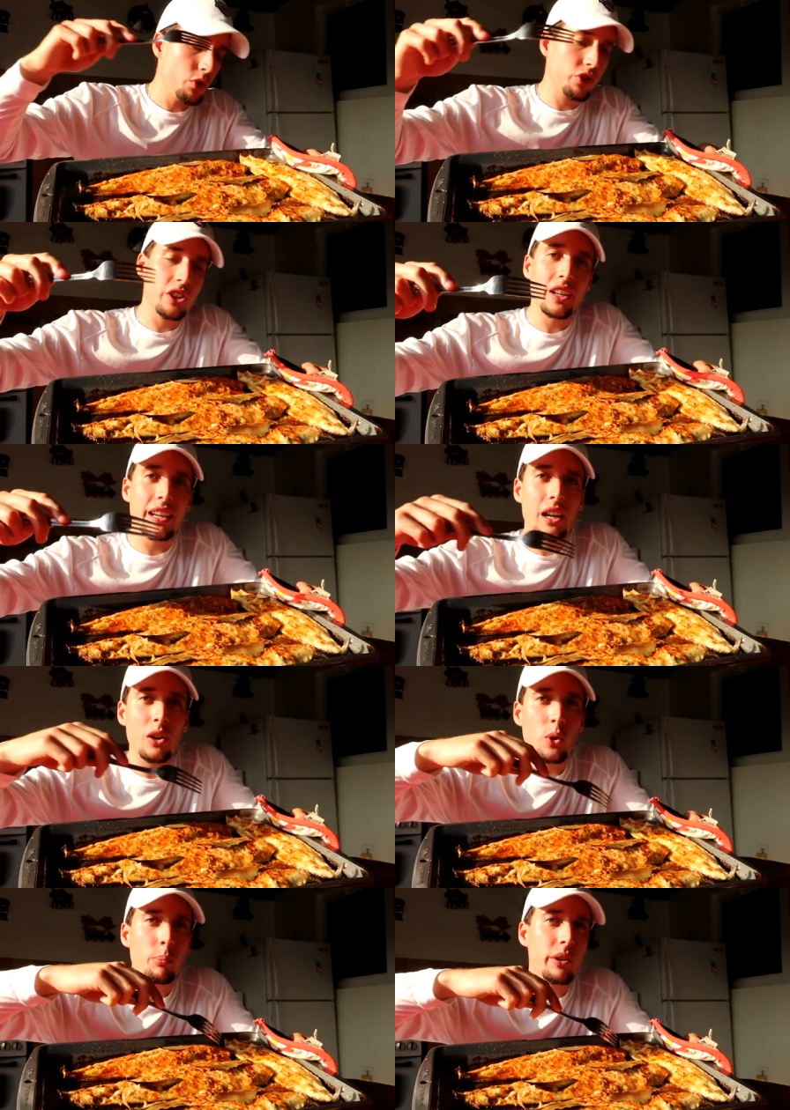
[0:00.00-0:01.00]
We're just gonna get a
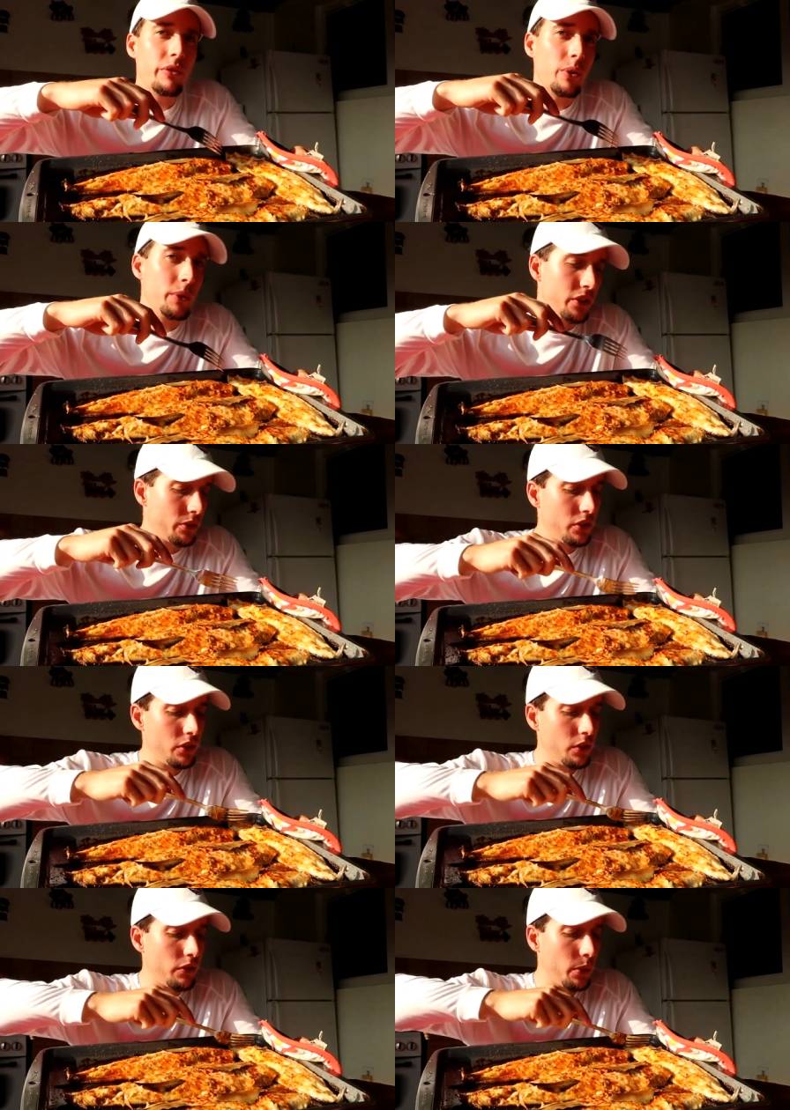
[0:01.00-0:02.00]
little bit from this,
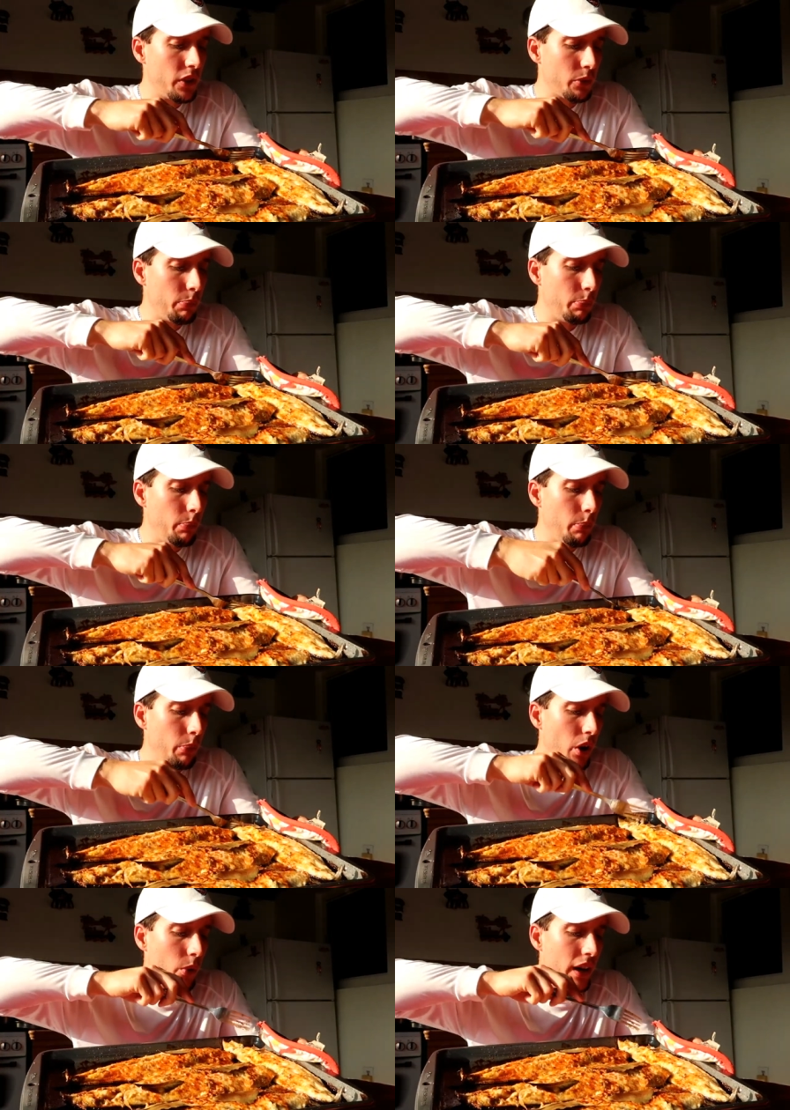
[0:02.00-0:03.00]
from this
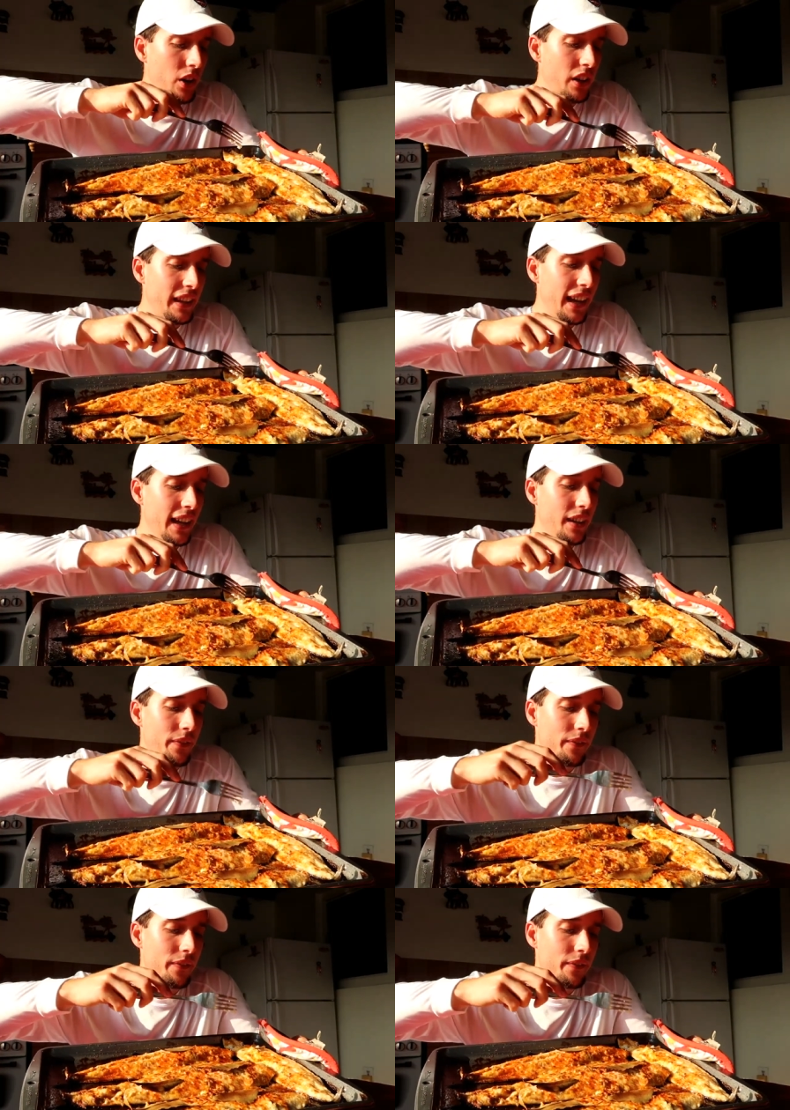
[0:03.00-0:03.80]
part right here. Look at that.